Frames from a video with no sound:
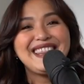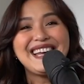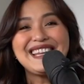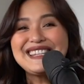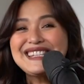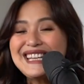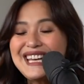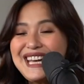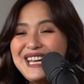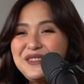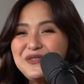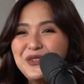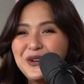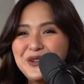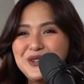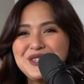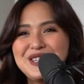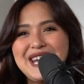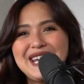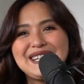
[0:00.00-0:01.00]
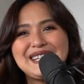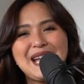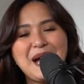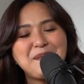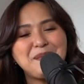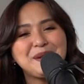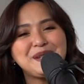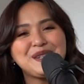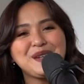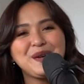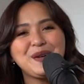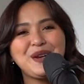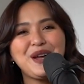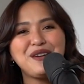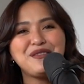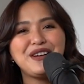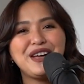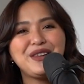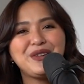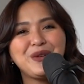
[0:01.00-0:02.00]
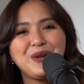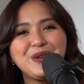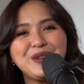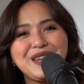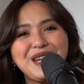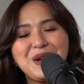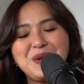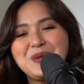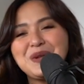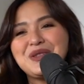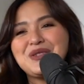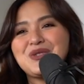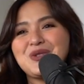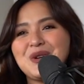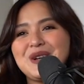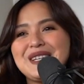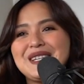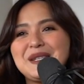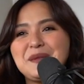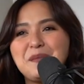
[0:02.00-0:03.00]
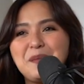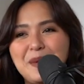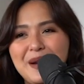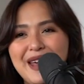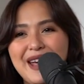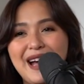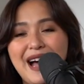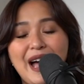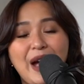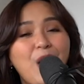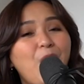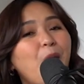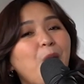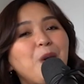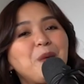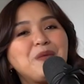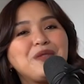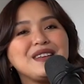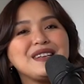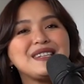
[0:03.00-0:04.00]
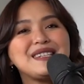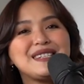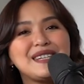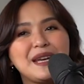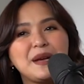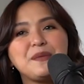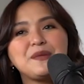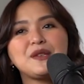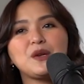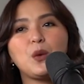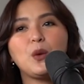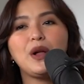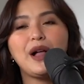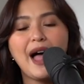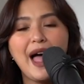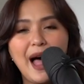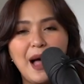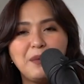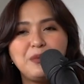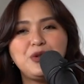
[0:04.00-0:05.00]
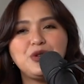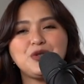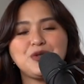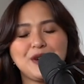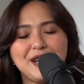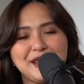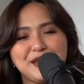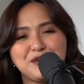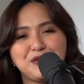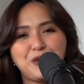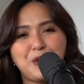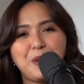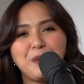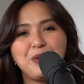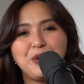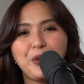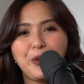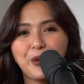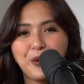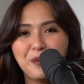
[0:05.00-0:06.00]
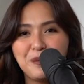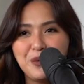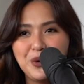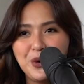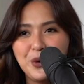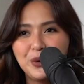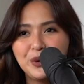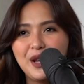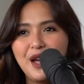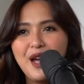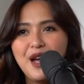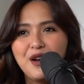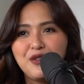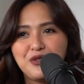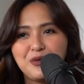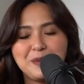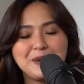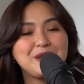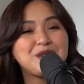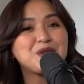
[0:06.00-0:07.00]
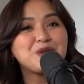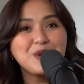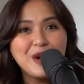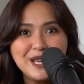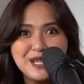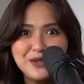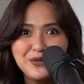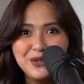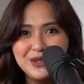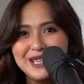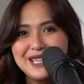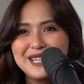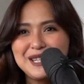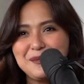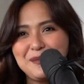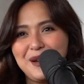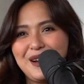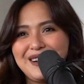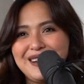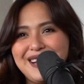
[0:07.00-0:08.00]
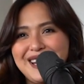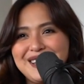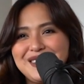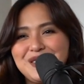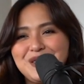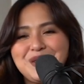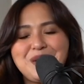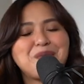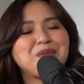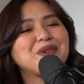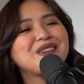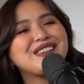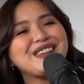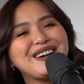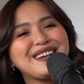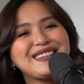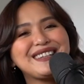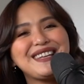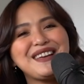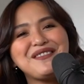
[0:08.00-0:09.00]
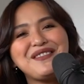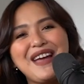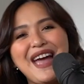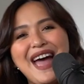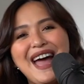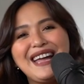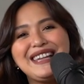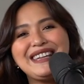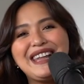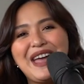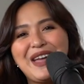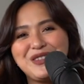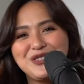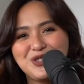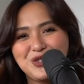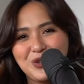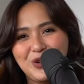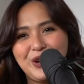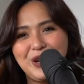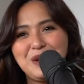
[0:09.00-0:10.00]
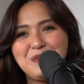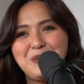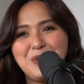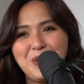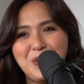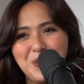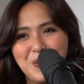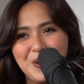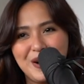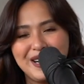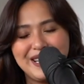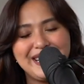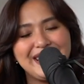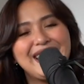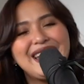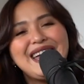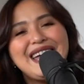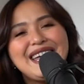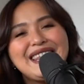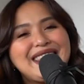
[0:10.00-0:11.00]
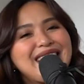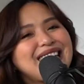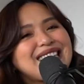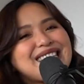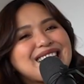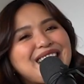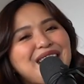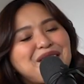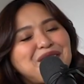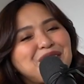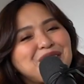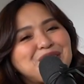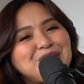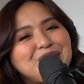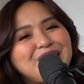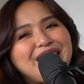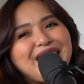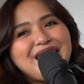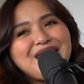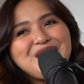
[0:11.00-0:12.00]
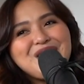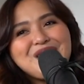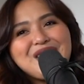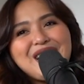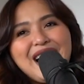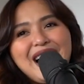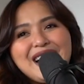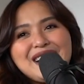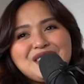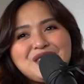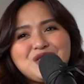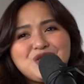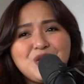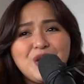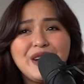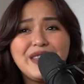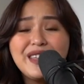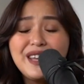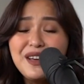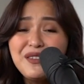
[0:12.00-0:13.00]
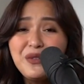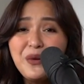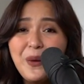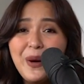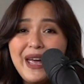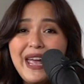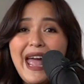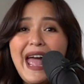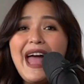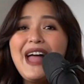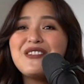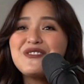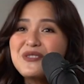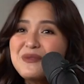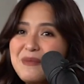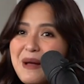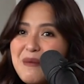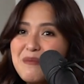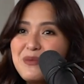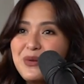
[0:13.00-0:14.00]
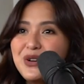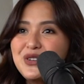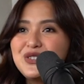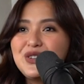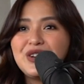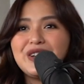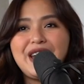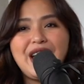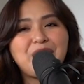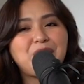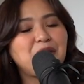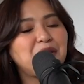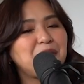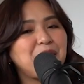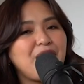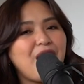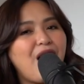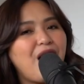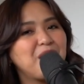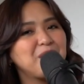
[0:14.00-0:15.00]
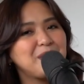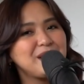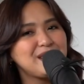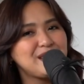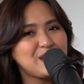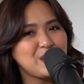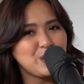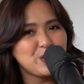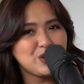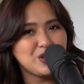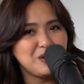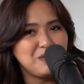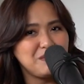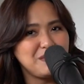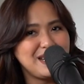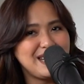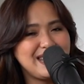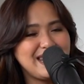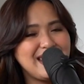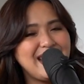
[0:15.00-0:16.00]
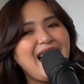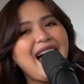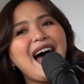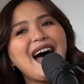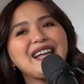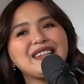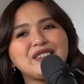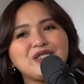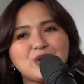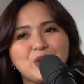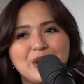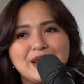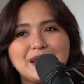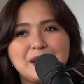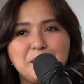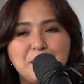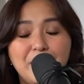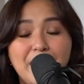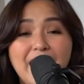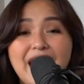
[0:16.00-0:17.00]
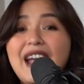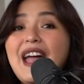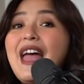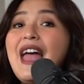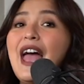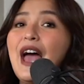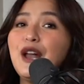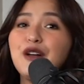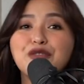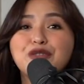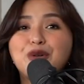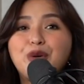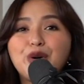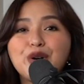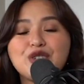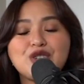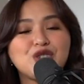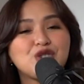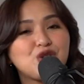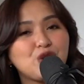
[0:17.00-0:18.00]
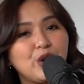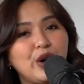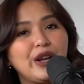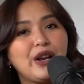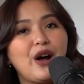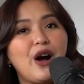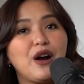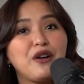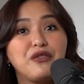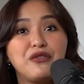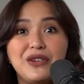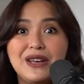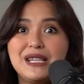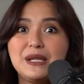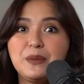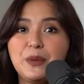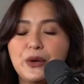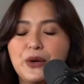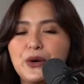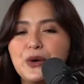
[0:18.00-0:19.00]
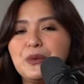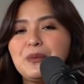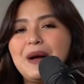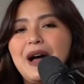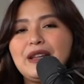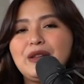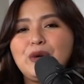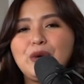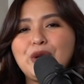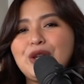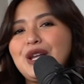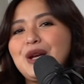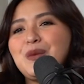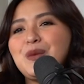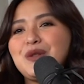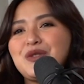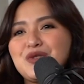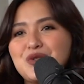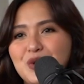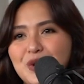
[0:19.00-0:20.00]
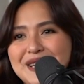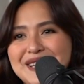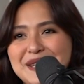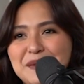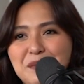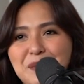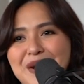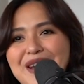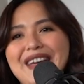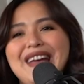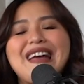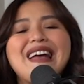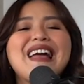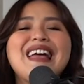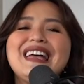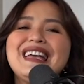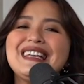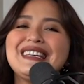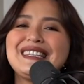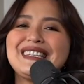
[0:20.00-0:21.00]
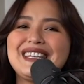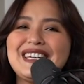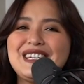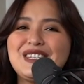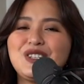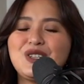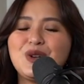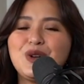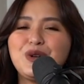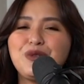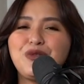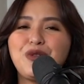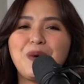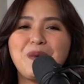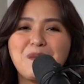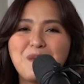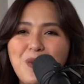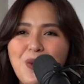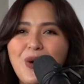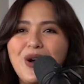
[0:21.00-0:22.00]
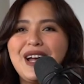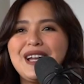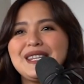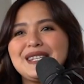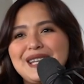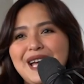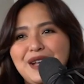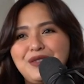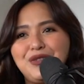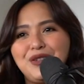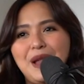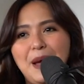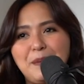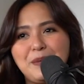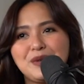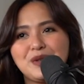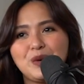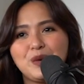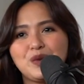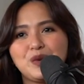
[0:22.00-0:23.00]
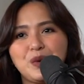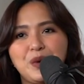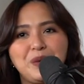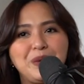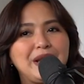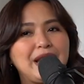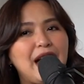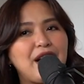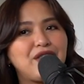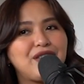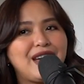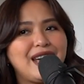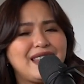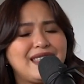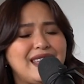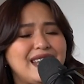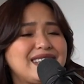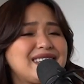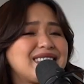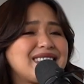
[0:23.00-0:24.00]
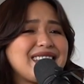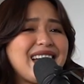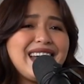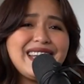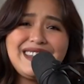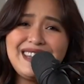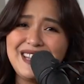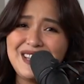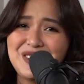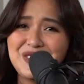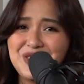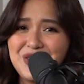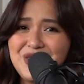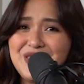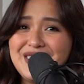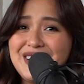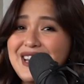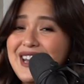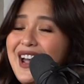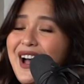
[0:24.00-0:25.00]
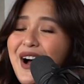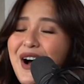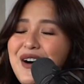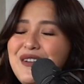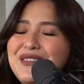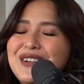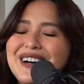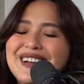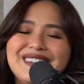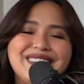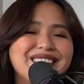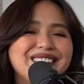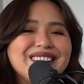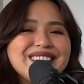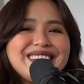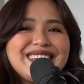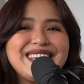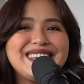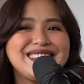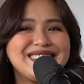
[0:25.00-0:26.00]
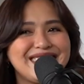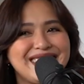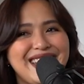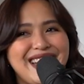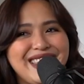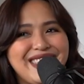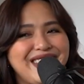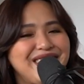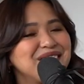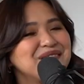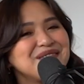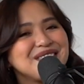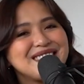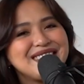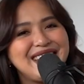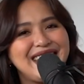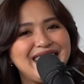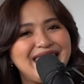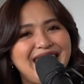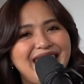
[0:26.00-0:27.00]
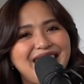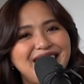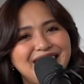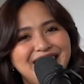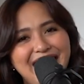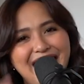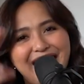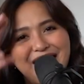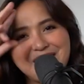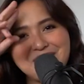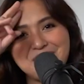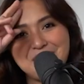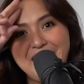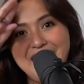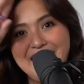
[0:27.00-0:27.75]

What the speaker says: That's it for today's episode of Adulting with Joyce Spring. I hope these tips will help you transform your commute from a stressful experience to a productive and enjoyable one. Thanks again for tuning in, you guys. Join the giveaway and remember to connect with me on my social media at Joyce Spring. And of course, join our Facebook group, Adulting with Joyce Spring. Stay tuned for more insightful episodes where we navigate the exciting journey of adulting together. Take care and